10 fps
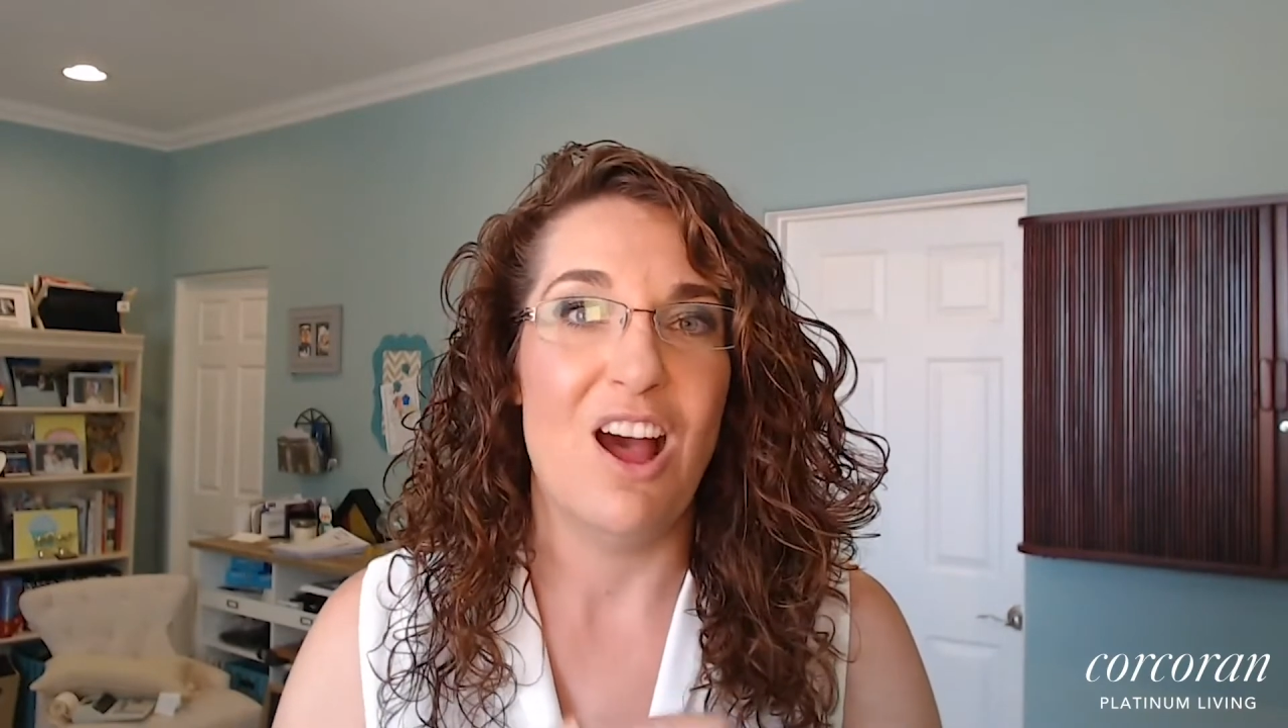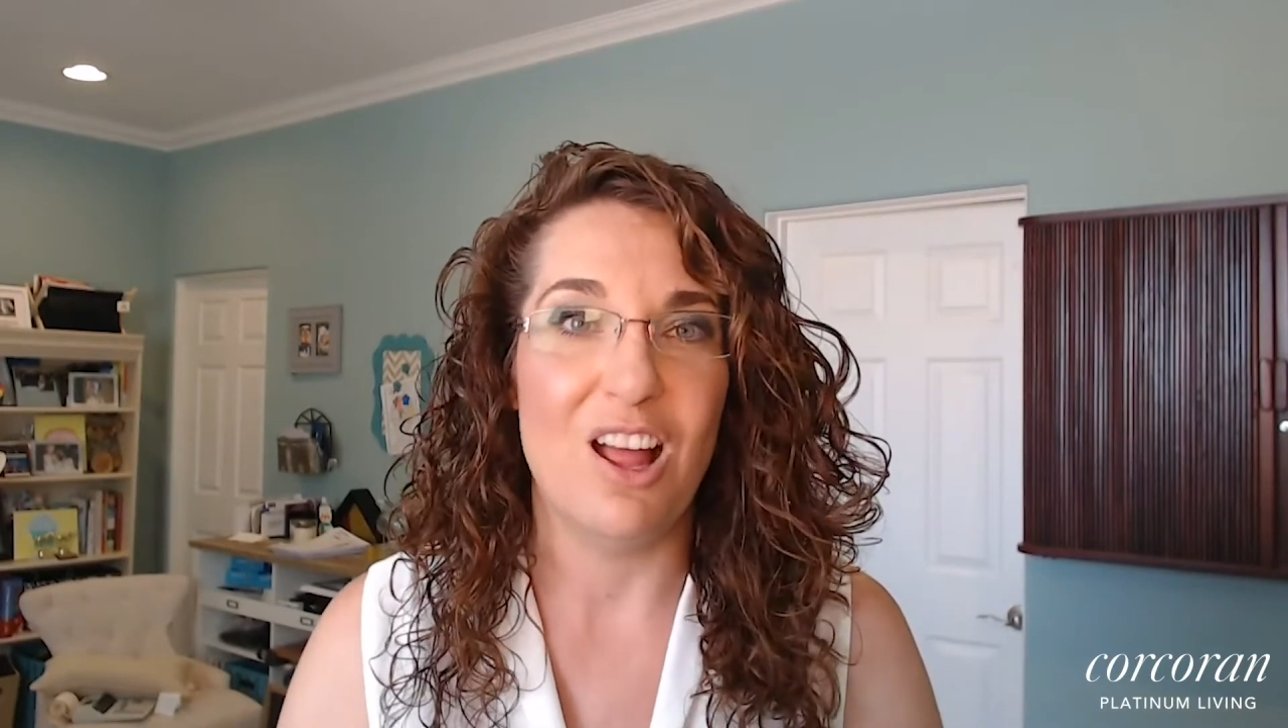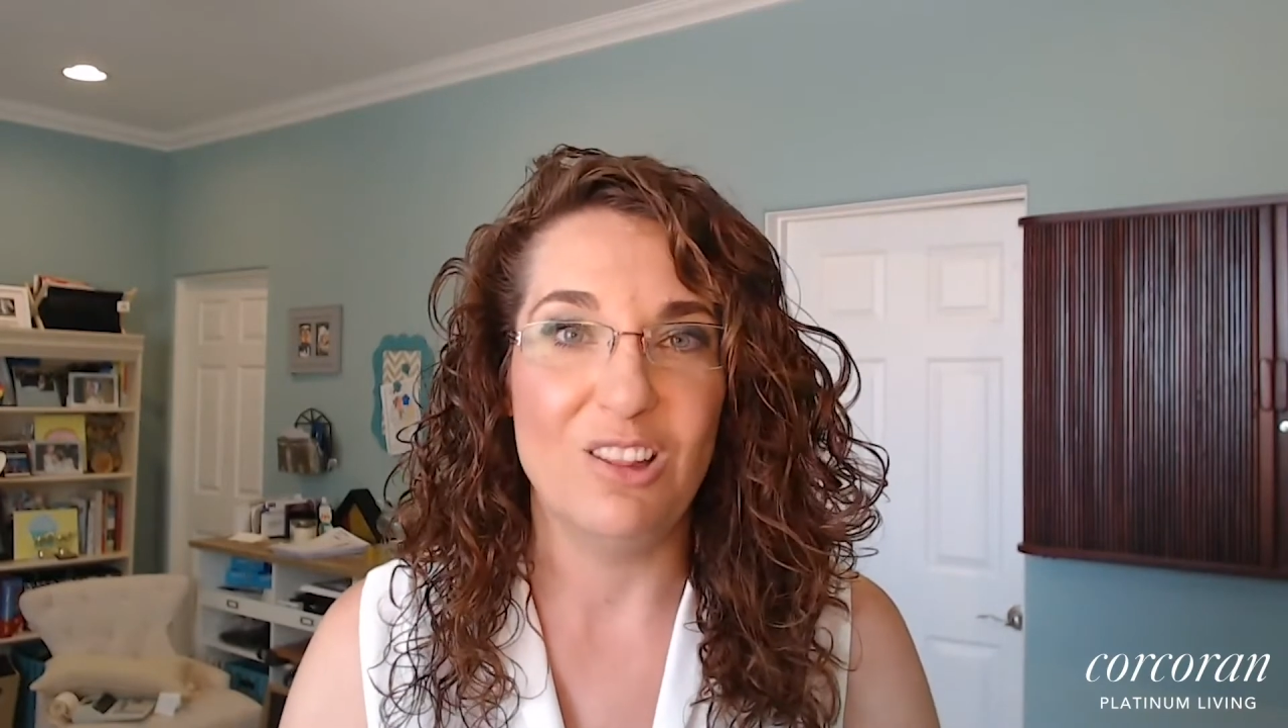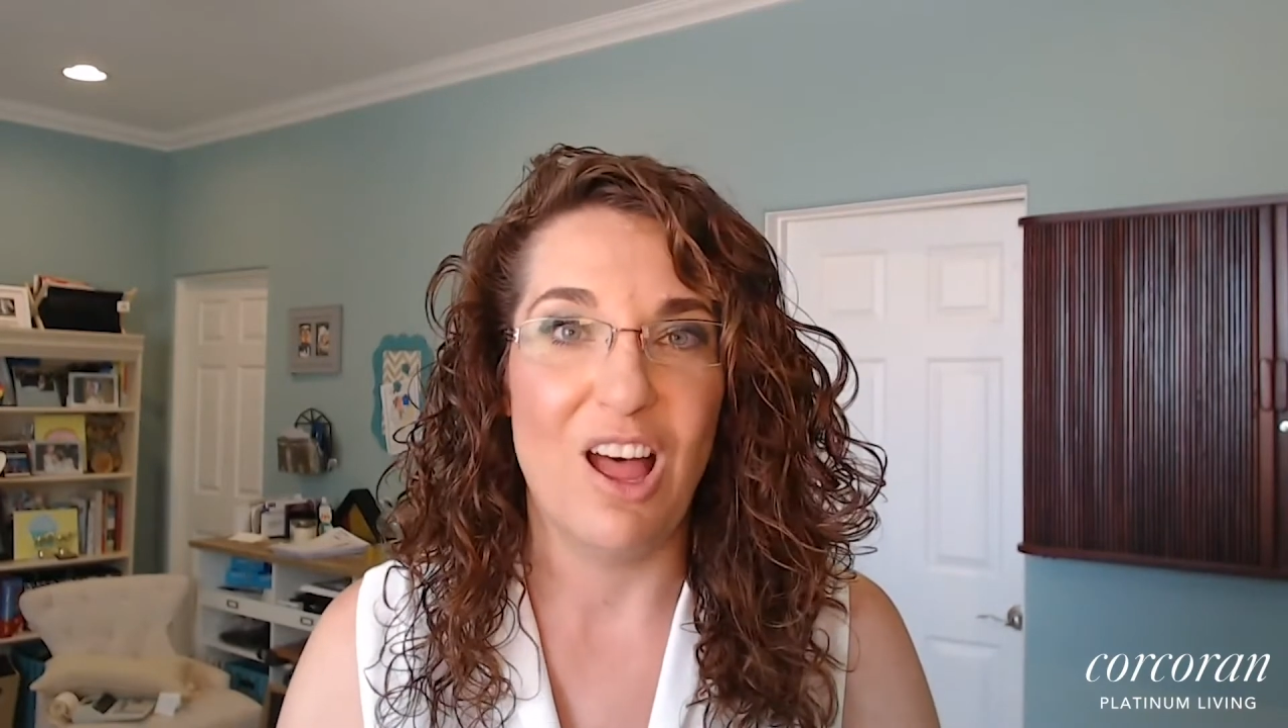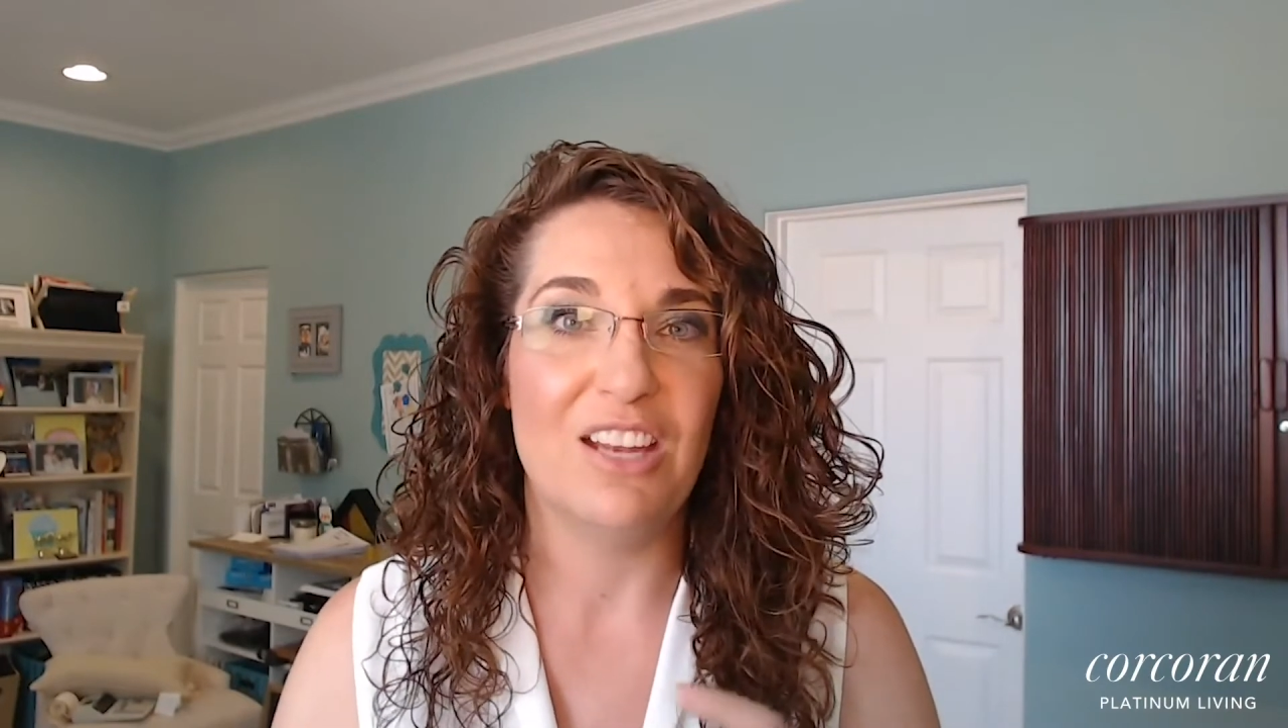
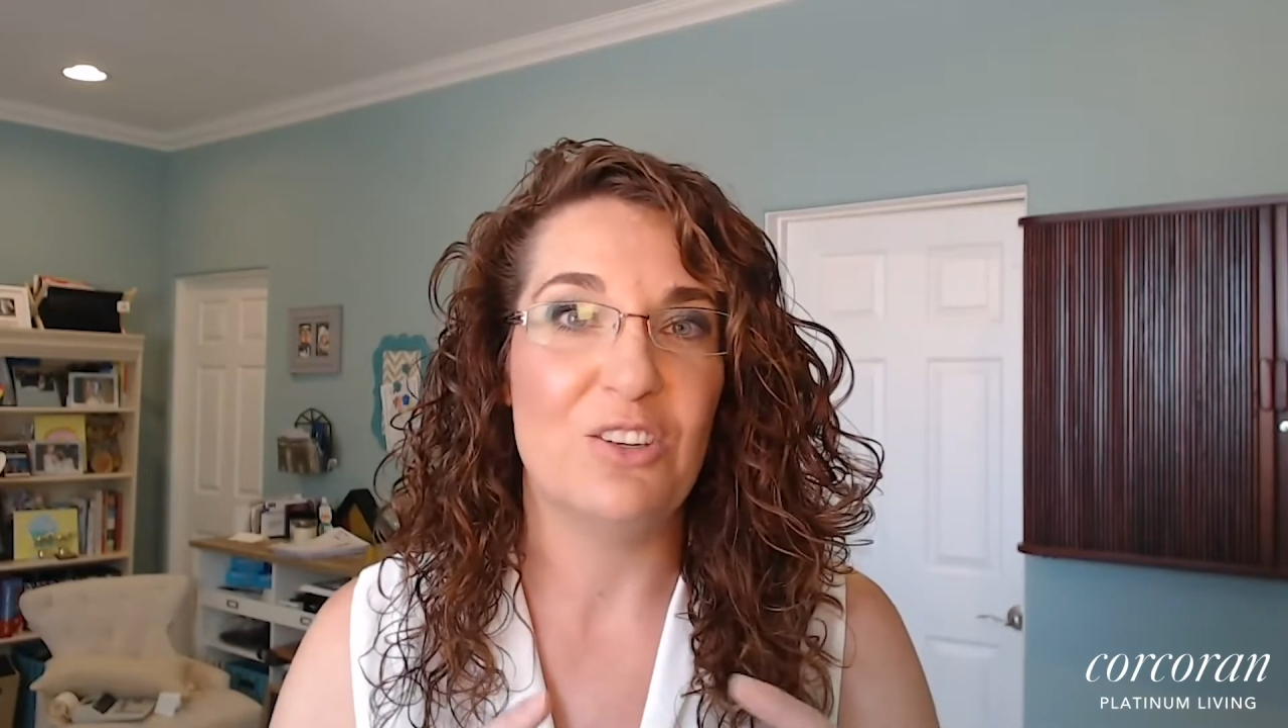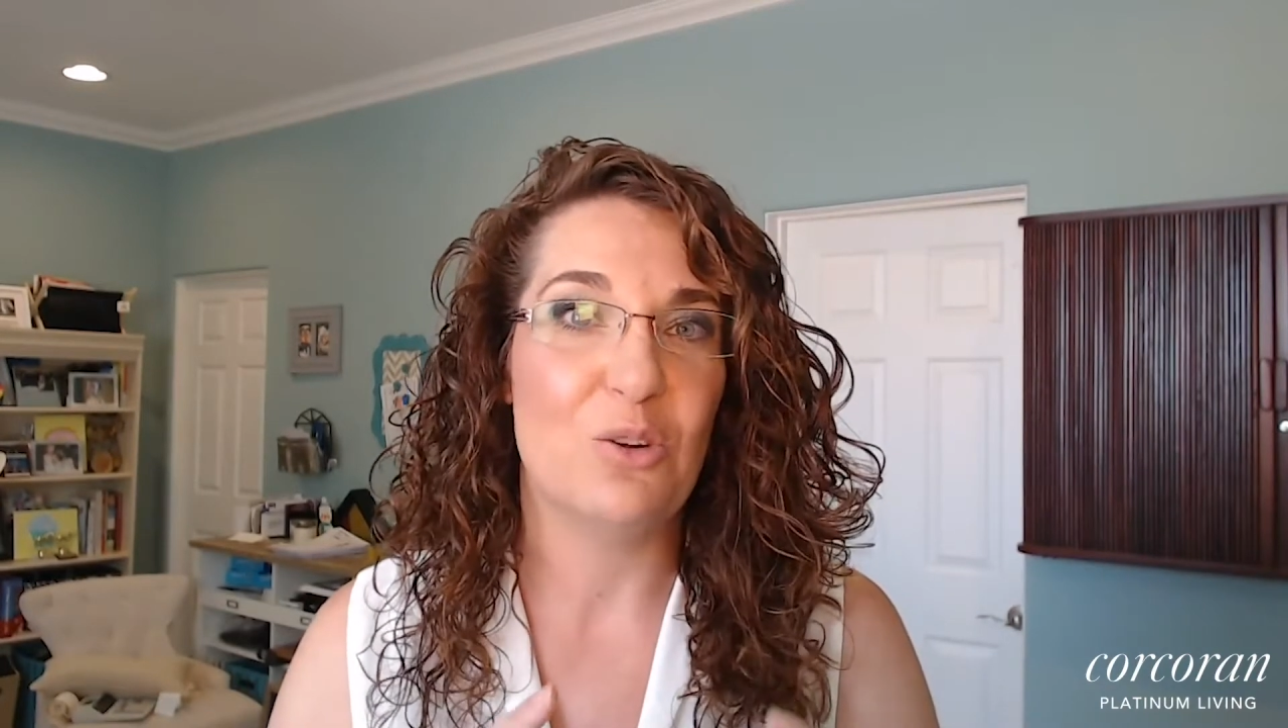a lot